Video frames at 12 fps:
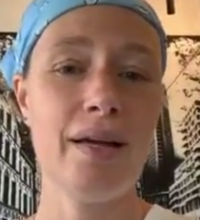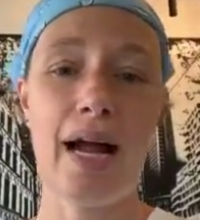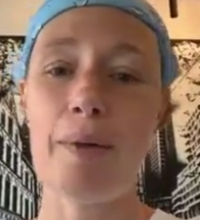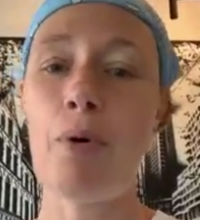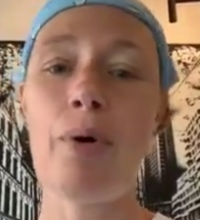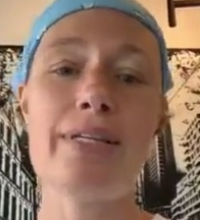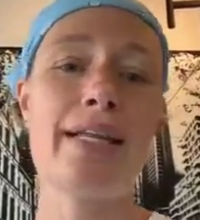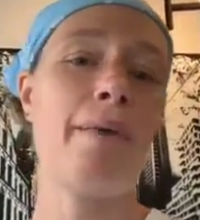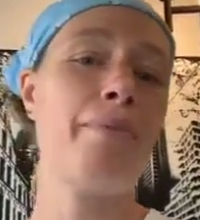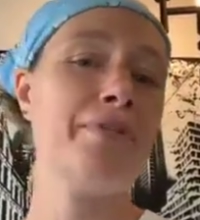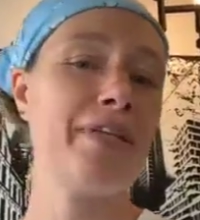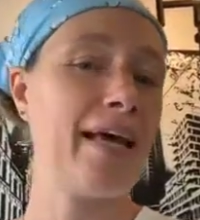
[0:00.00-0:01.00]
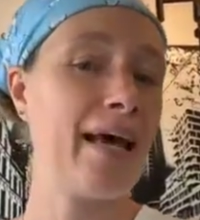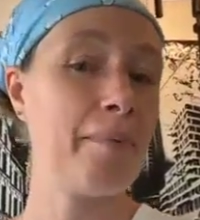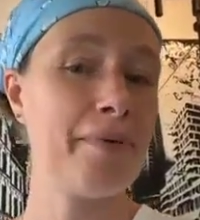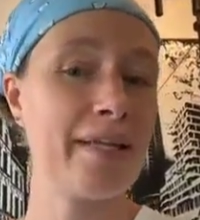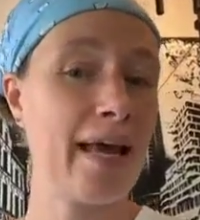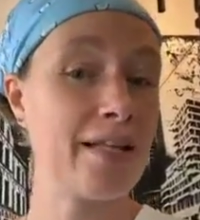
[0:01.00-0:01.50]
I'm always happy
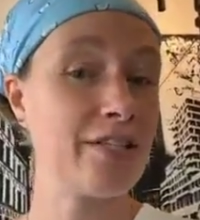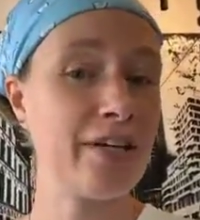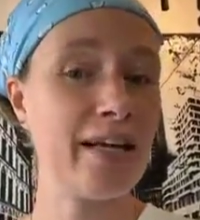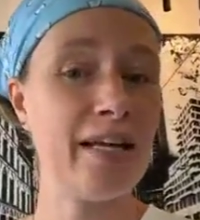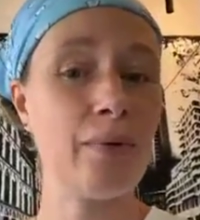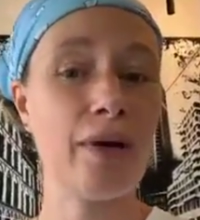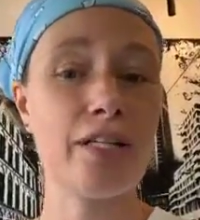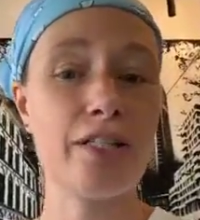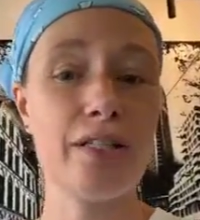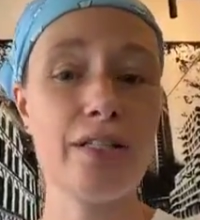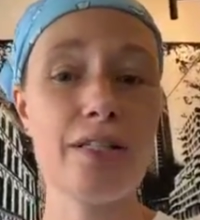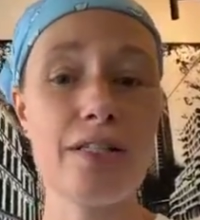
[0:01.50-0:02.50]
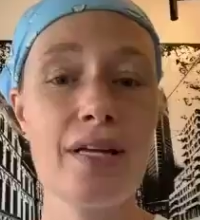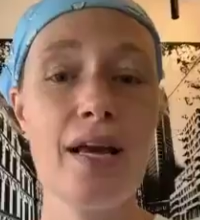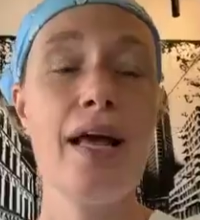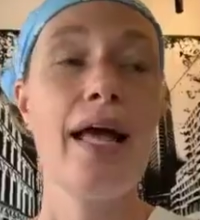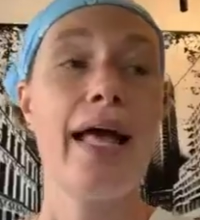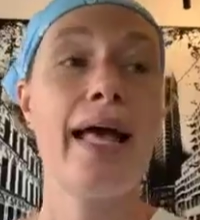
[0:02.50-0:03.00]
to answer any questions.
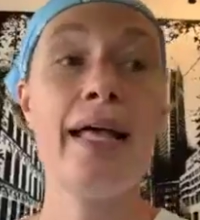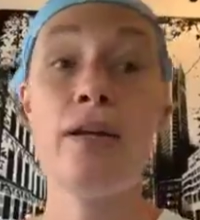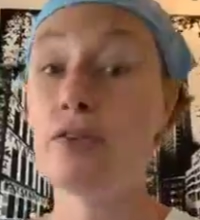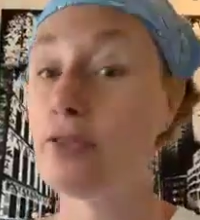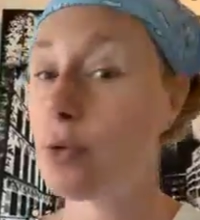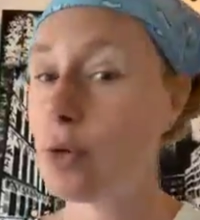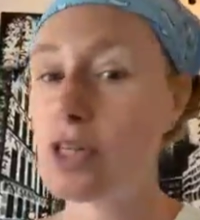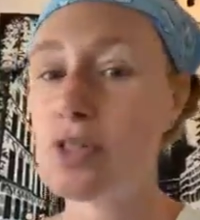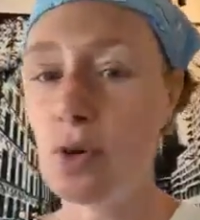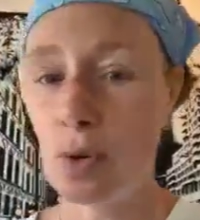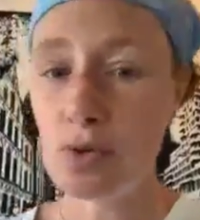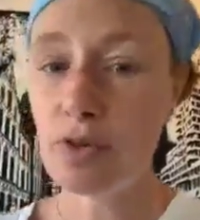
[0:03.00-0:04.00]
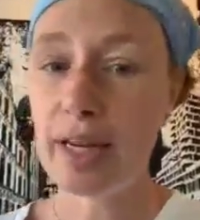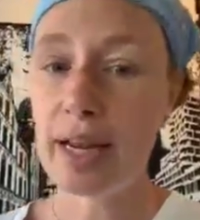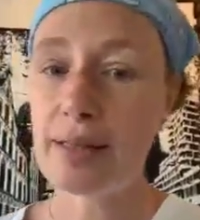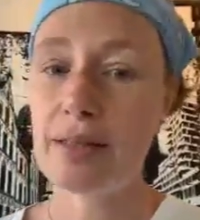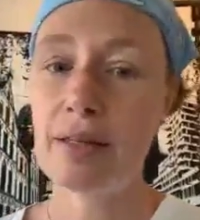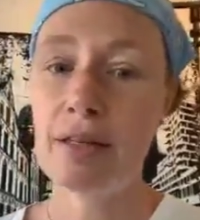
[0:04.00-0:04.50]
And of course, don't
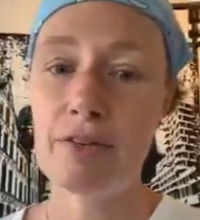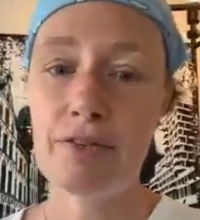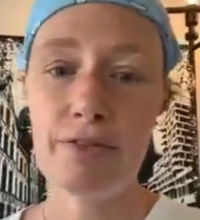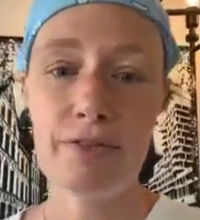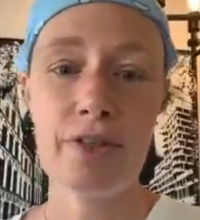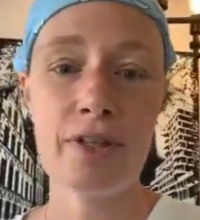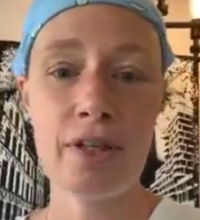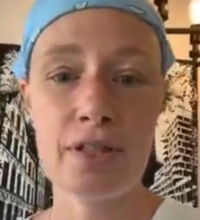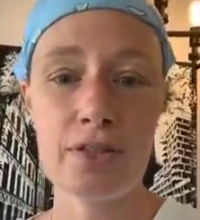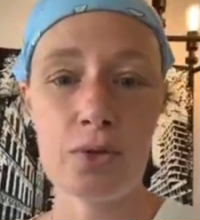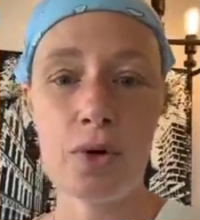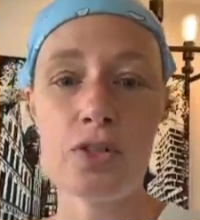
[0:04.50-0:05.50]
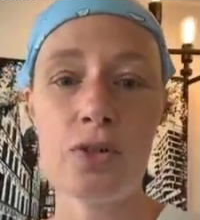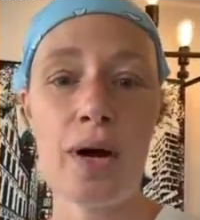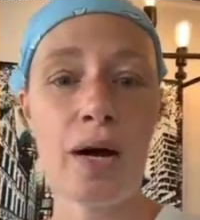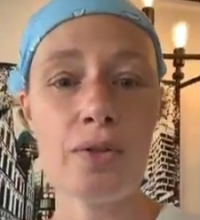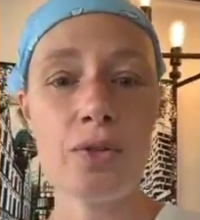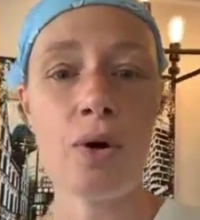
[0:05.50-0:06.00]
forget the Toronto
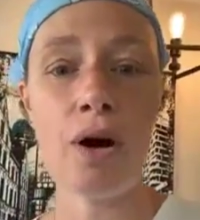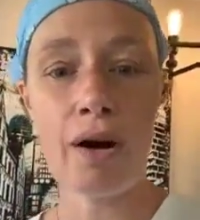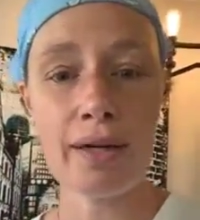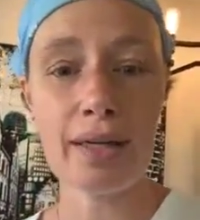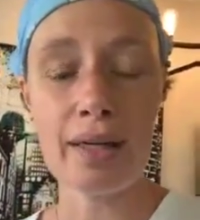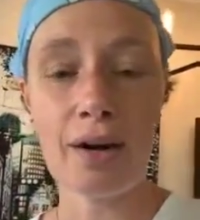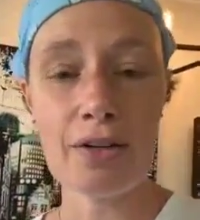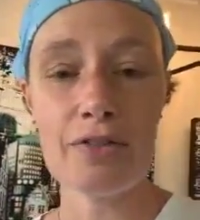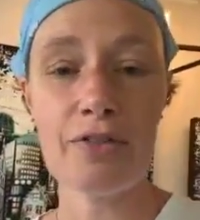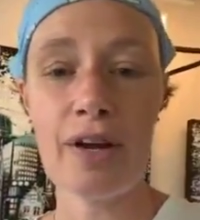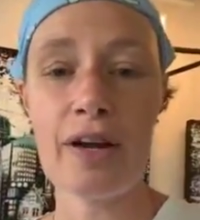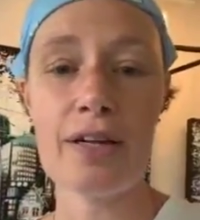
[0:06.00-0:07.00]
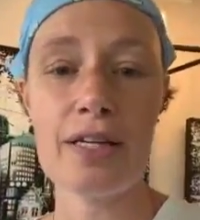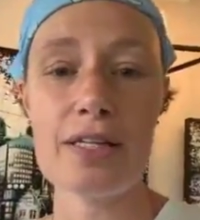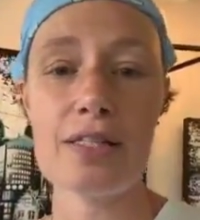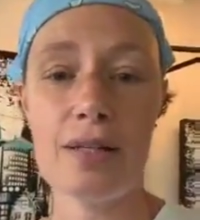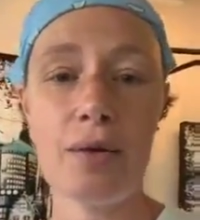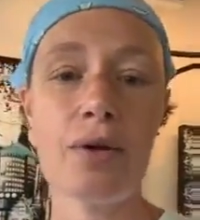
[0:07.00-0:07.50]
Outdoor Art Fair is still